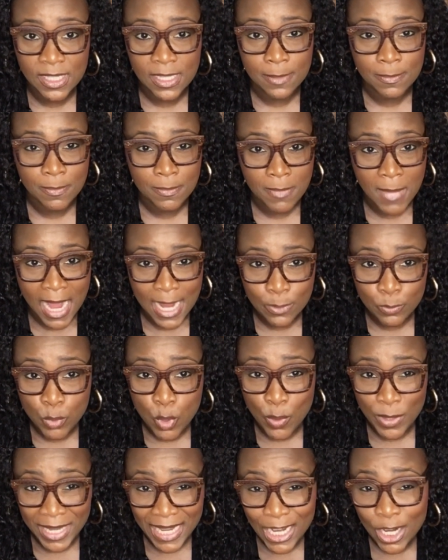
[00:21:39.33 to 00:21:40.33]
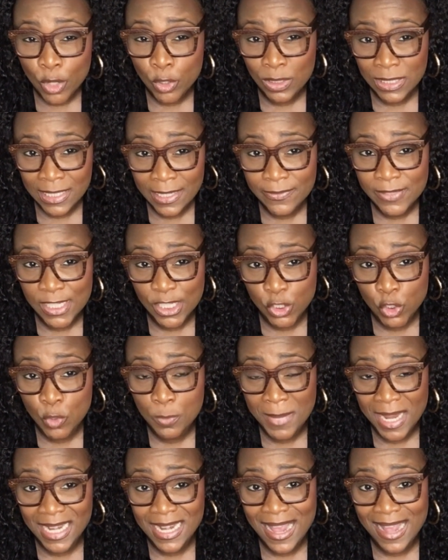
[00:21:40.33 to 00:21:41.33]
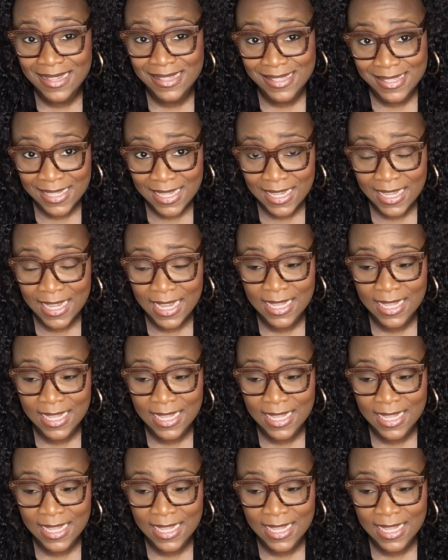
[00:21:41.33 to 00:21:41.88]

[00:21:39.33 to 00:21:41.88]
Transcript: and micro hair lifts that you may not see,